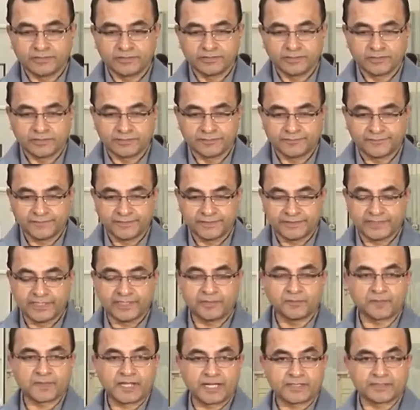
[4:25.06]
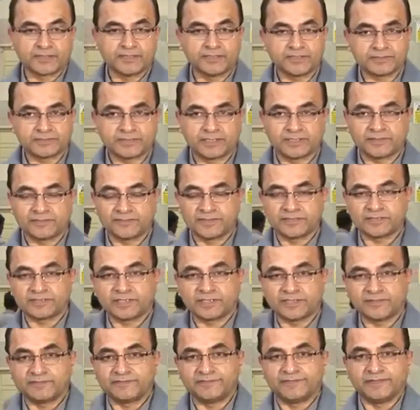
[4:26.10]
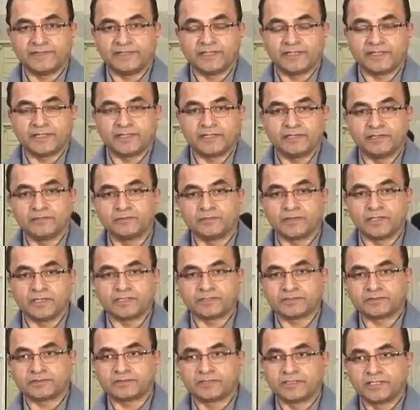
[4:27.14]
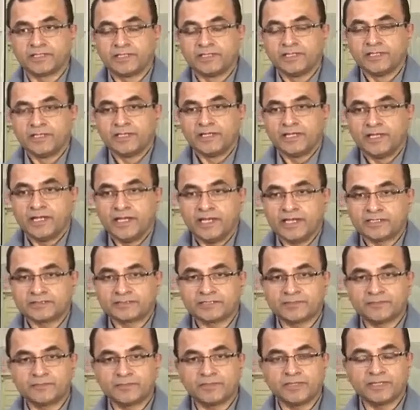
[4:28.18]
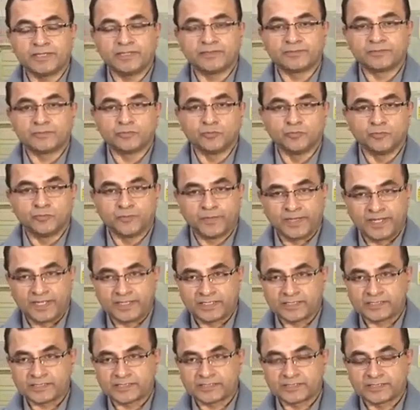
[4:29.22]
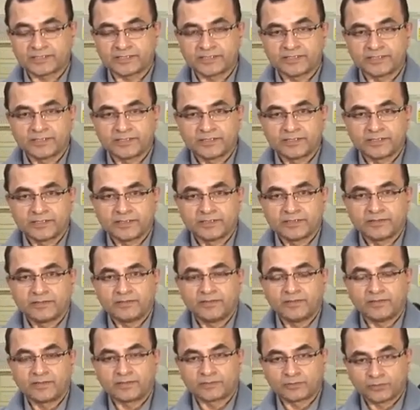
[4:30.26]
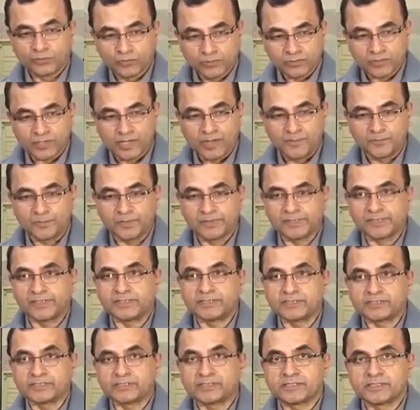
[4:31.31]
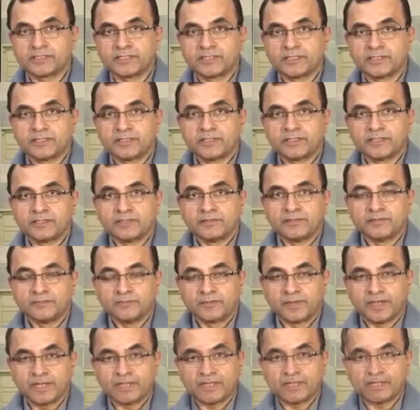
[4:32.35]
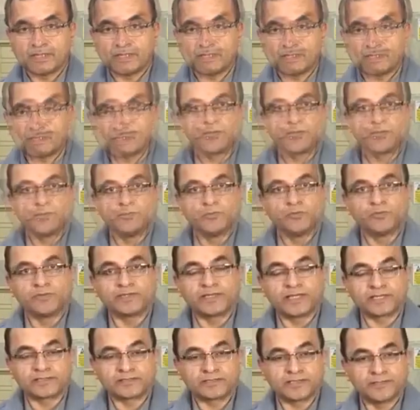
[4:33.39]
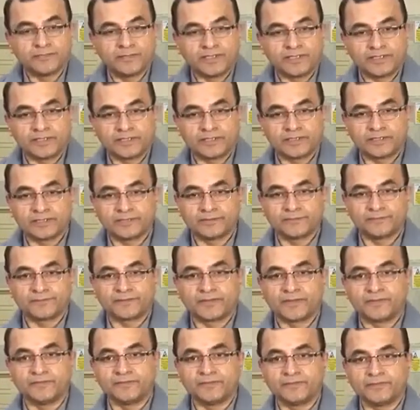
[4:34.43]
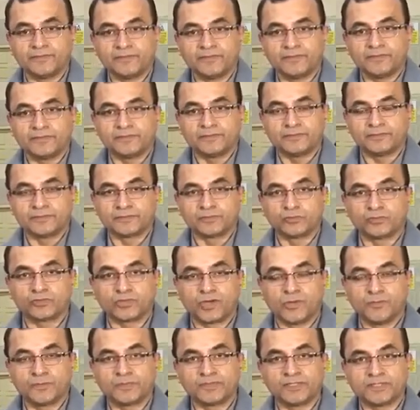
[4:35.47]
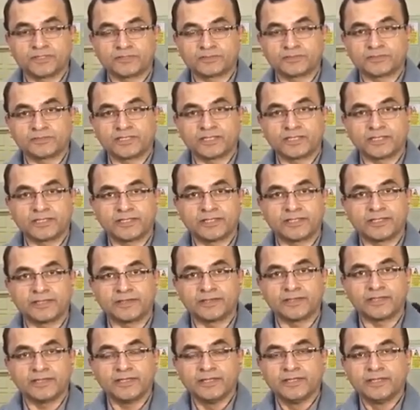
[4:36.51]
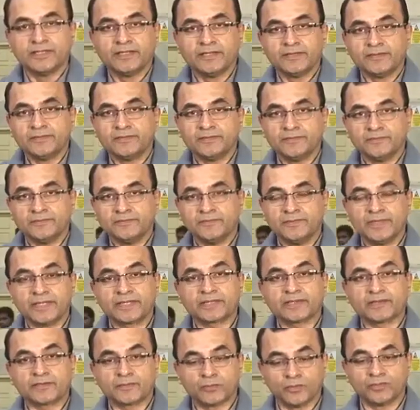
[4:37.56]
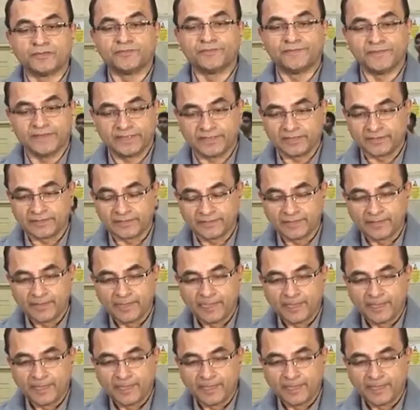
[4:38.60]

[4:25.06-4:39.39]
the fitting practice, and we said fitting involves assembling two parts or two components by or removing extra material from the two components so that they make a good fit.